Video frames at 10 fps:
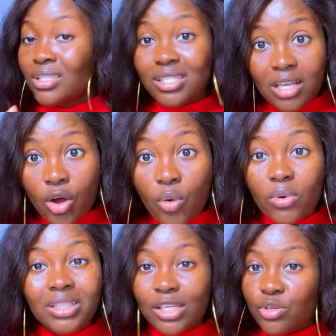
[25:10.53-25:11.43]
The second
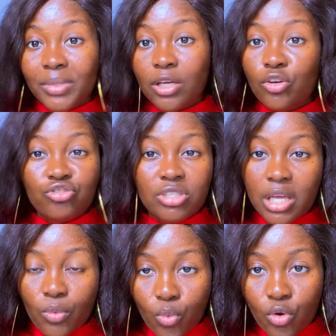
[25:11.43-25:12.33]
one, there are so many countries
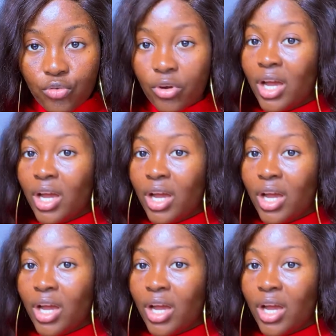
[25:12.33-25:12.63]
that work for.